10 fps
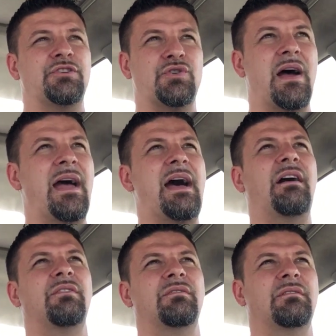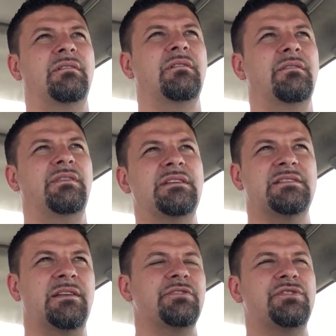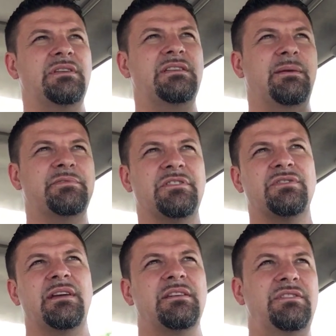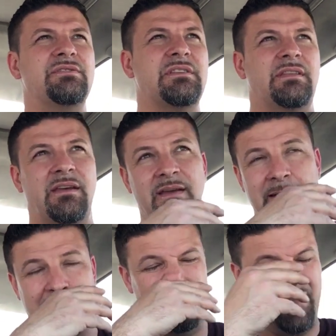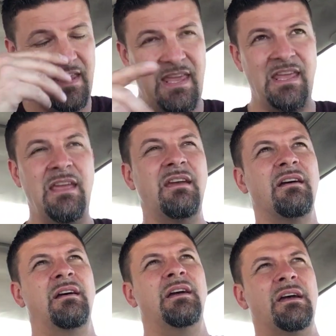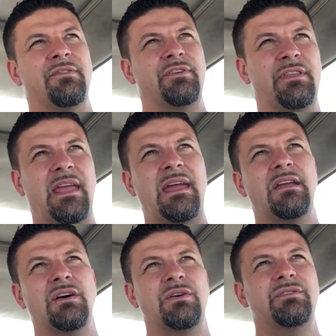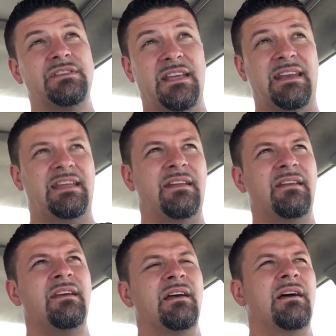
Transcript: try out these little tips and tricks using the key for the gate code to get in.